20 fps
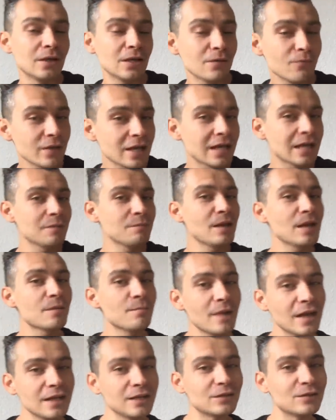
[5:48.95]
Here we can
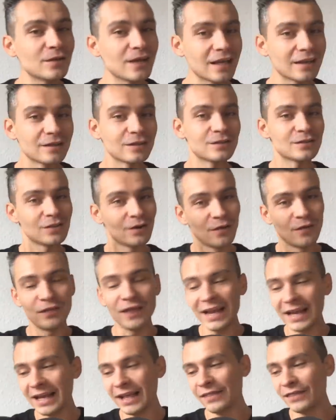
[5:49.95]
make money together. So
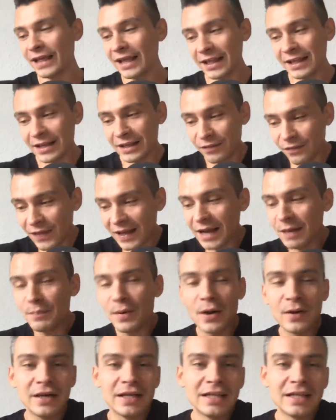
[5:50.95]
think about